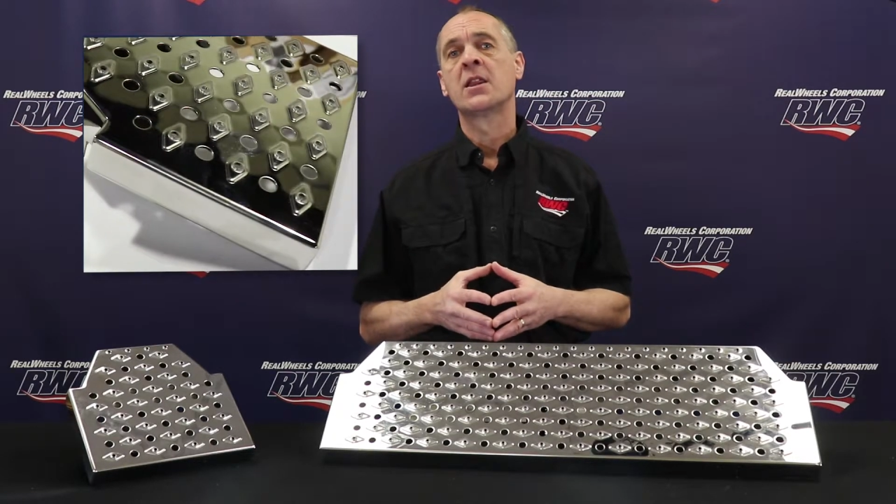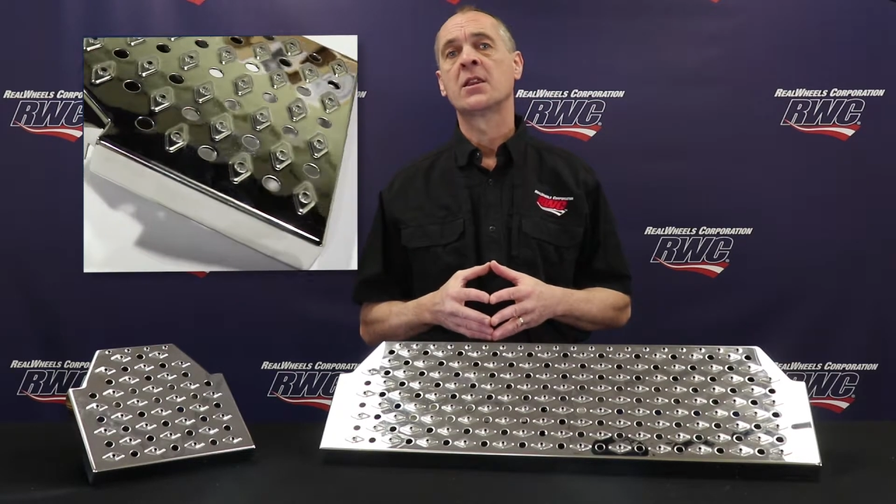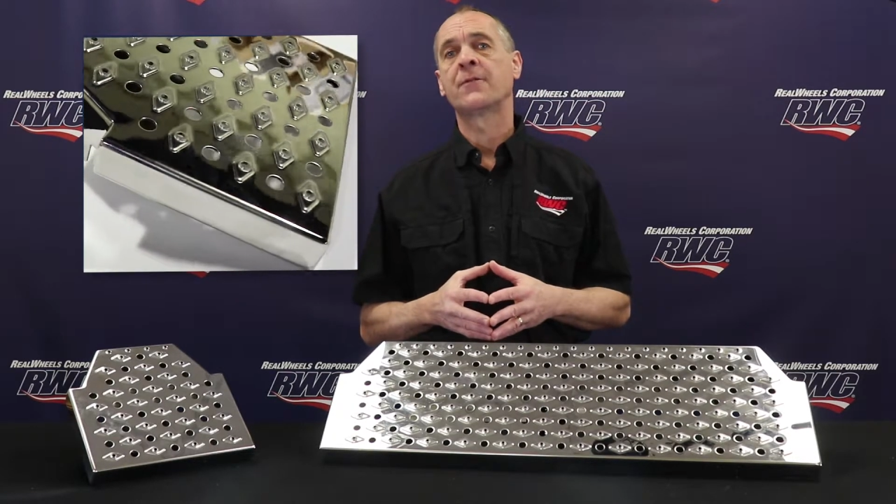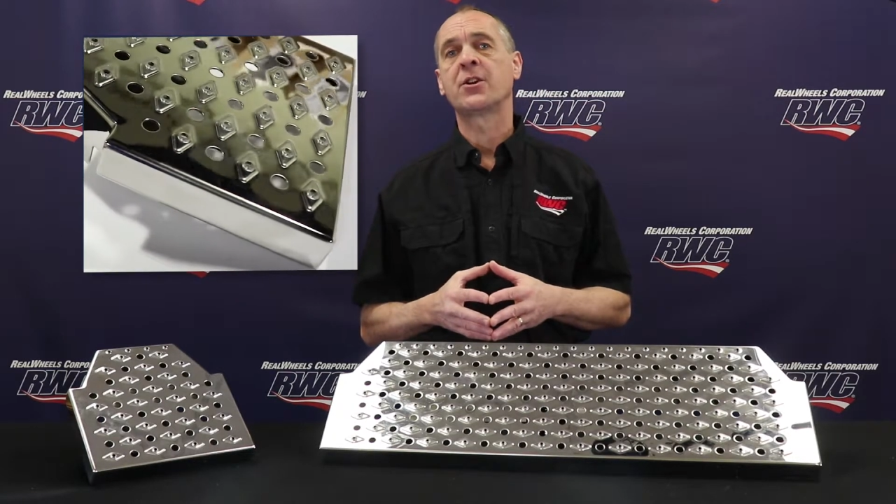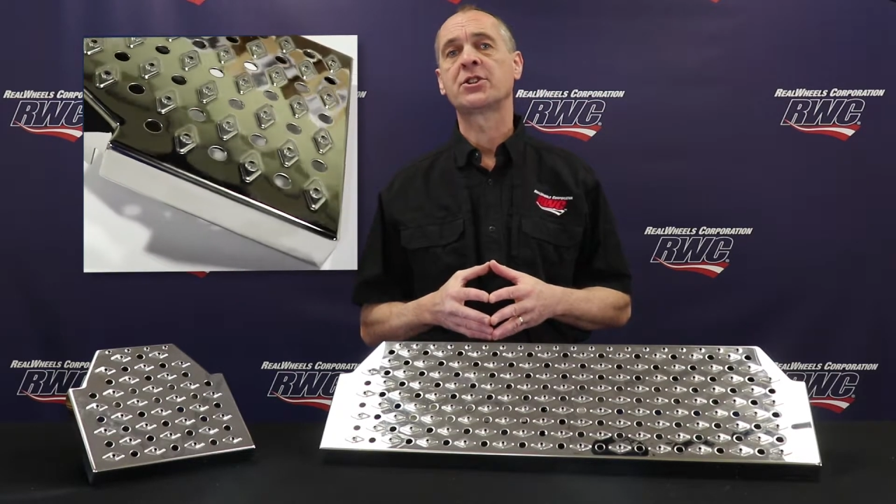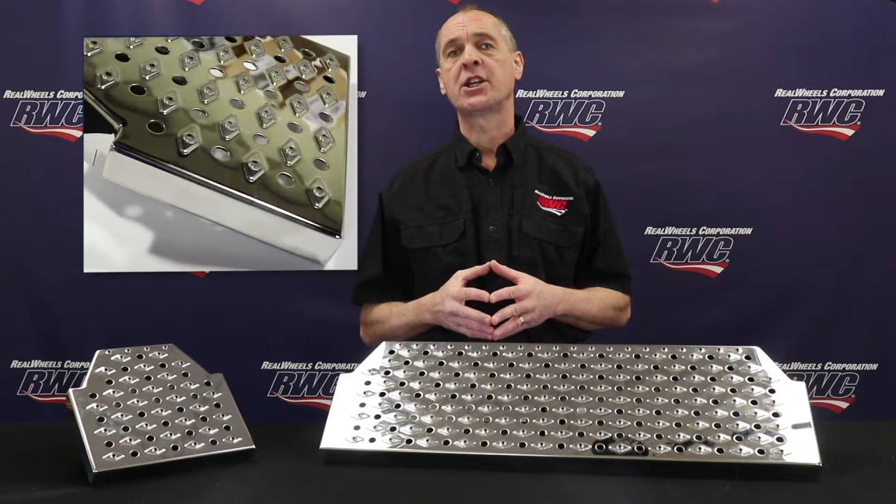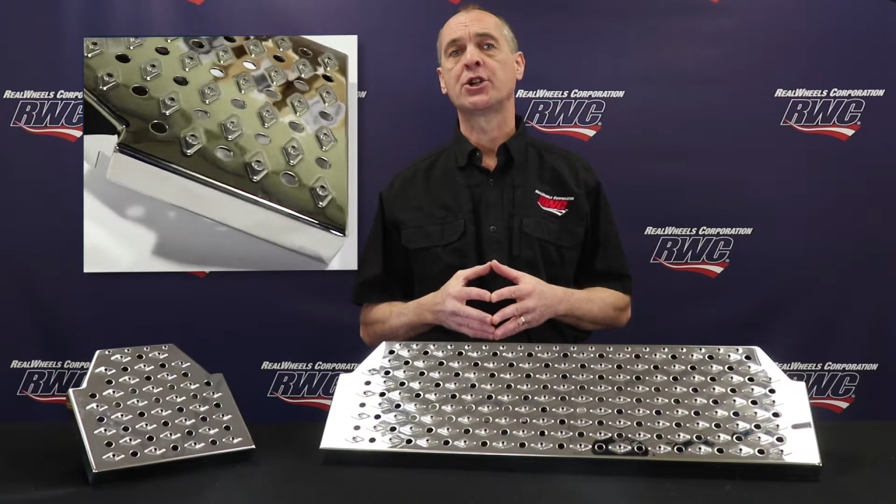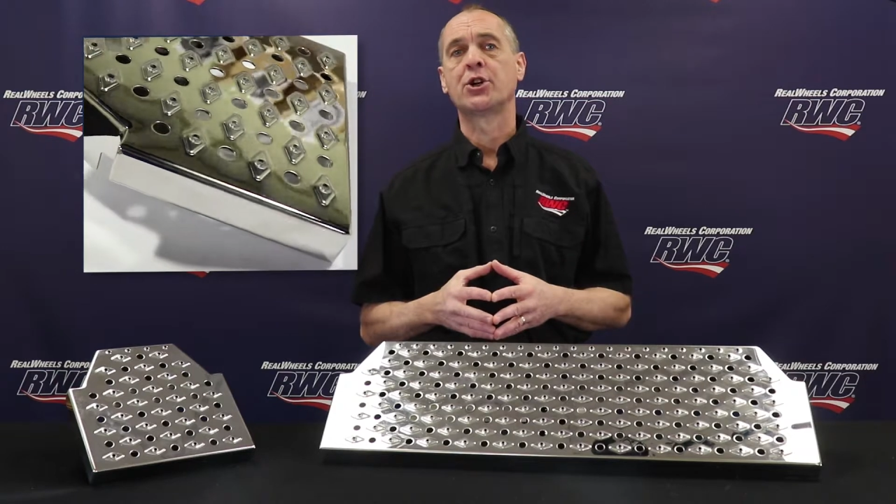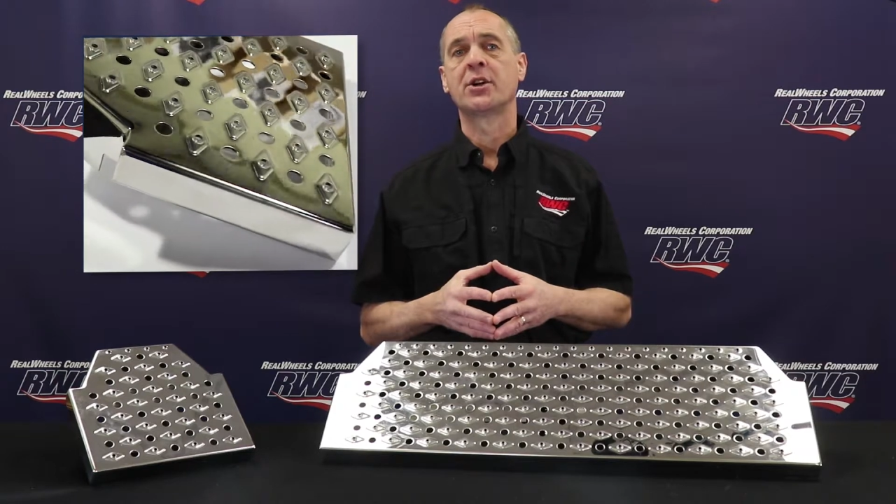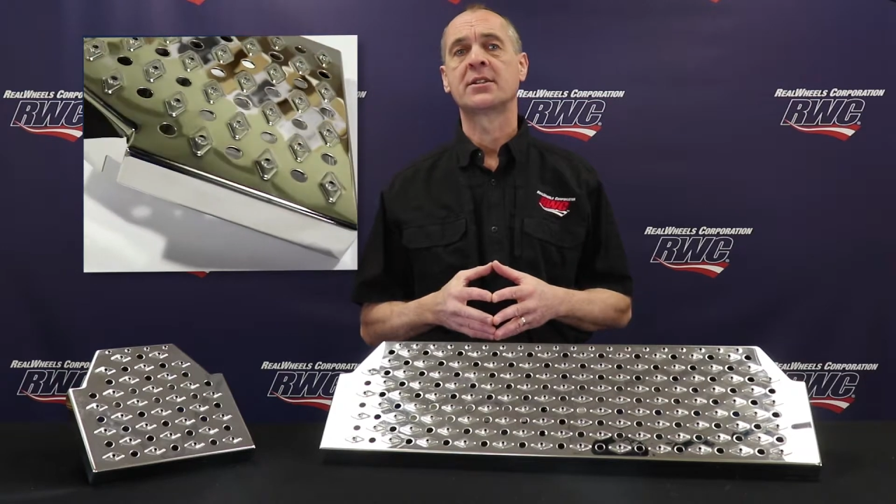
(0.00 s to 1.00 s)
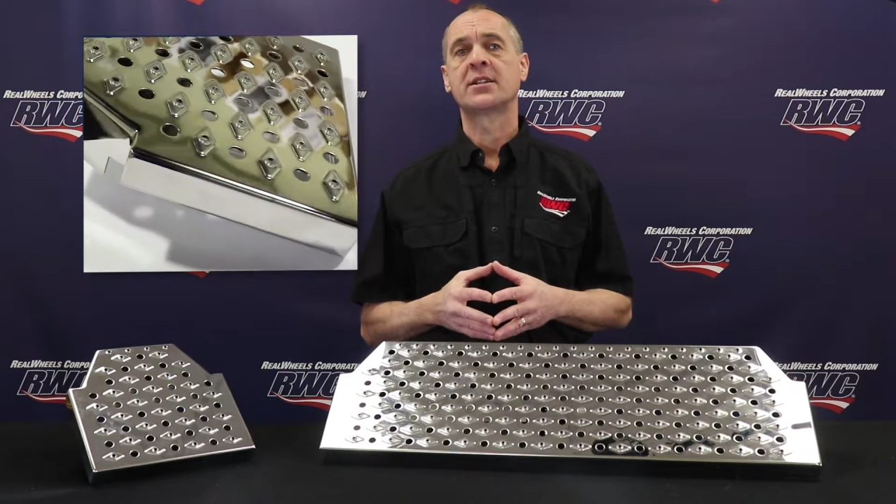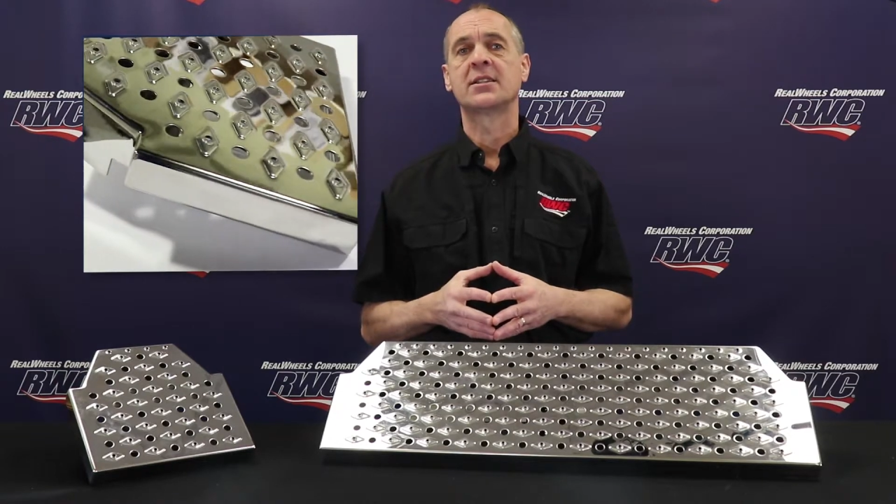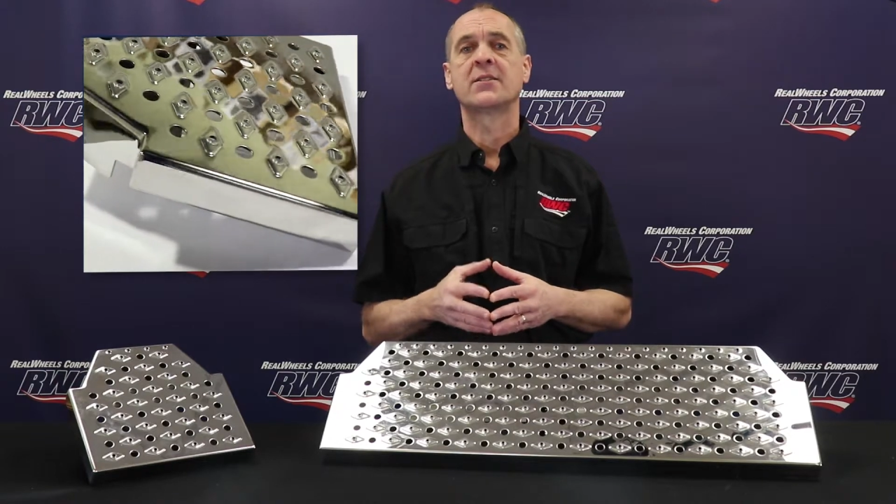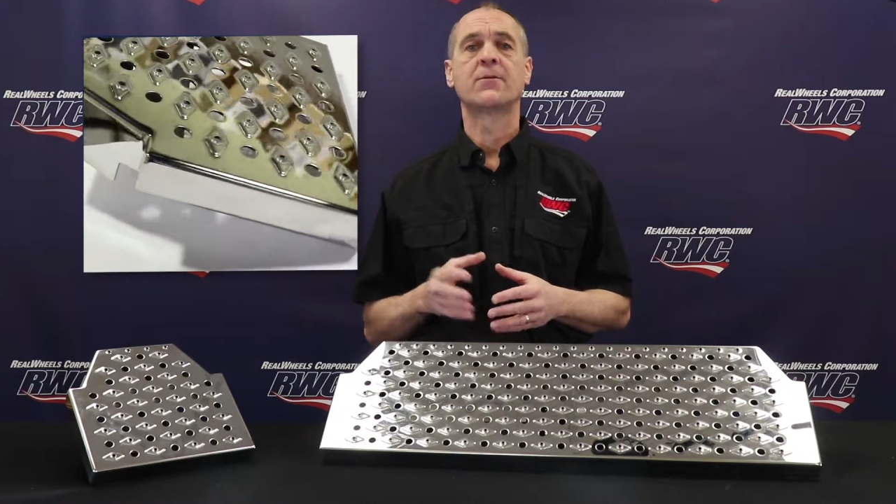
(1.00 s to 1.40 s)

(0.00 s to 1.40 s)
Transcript: The first thing you'll notice is the